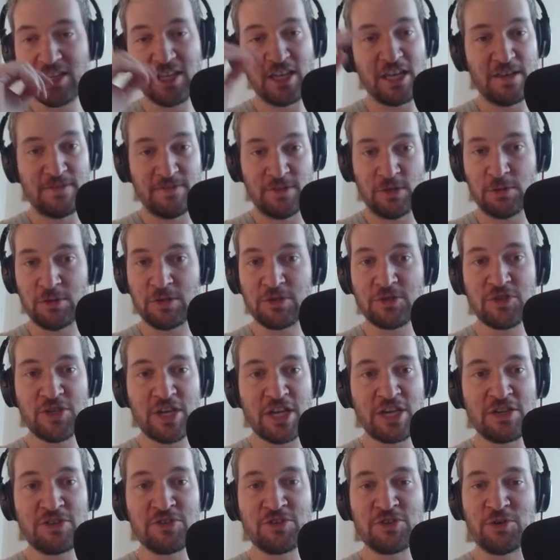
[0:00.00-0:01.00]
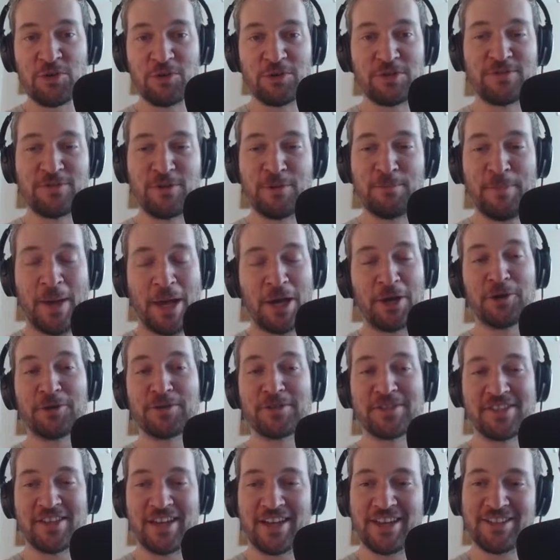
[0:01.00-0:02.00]
If you want to change yours from
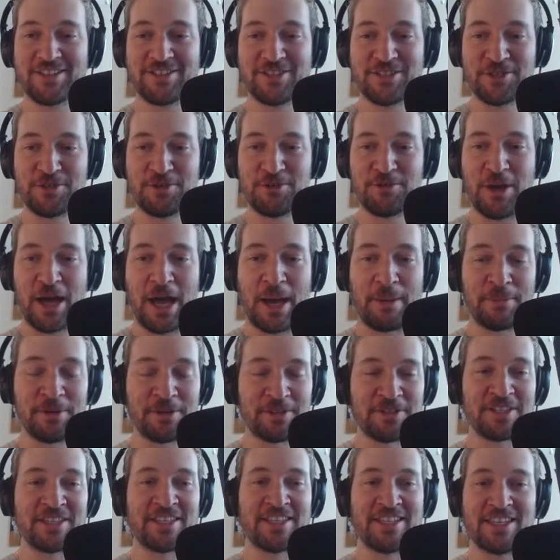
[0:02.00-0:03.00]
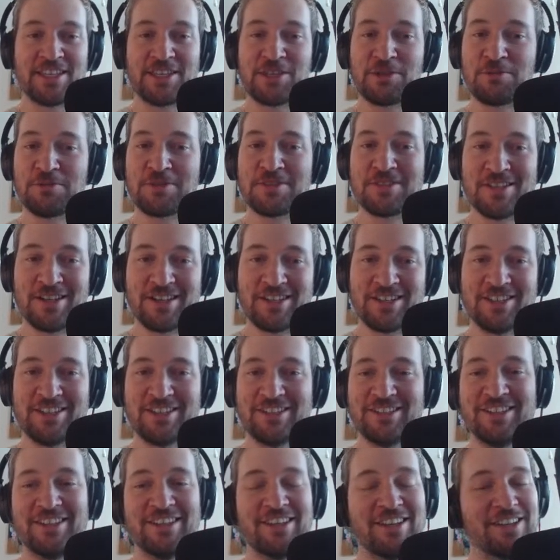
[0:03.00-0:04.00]
Parasite to I'm Gonna Get You
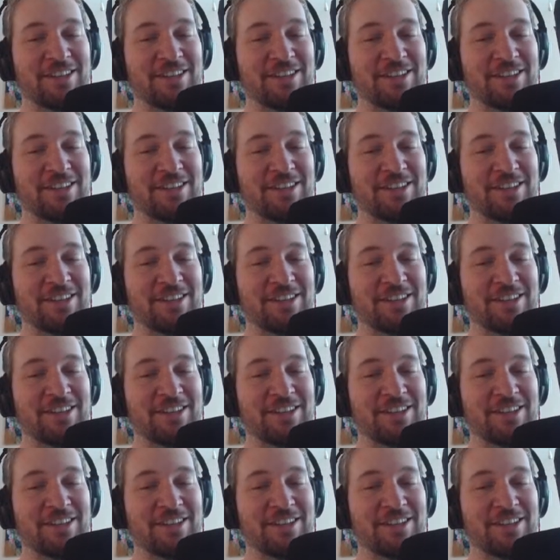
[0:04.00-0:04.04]
Sucker,